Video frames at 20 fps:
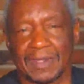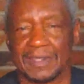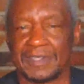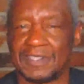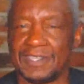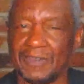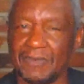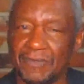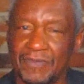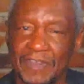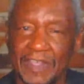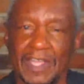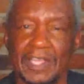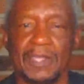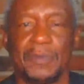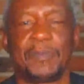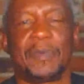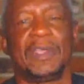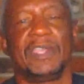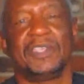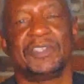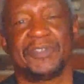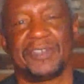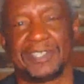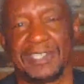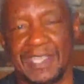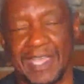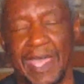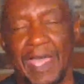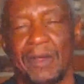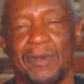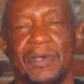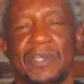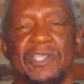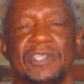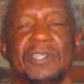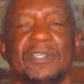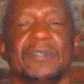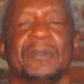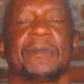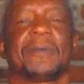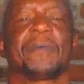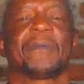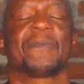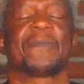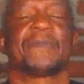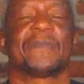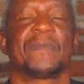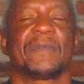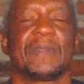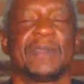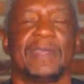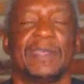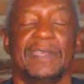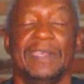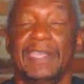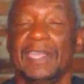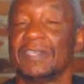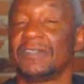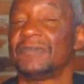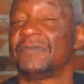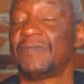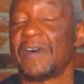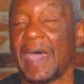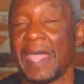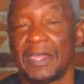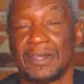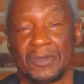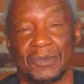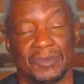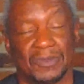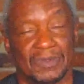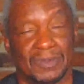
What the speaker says: Developing your character is vital.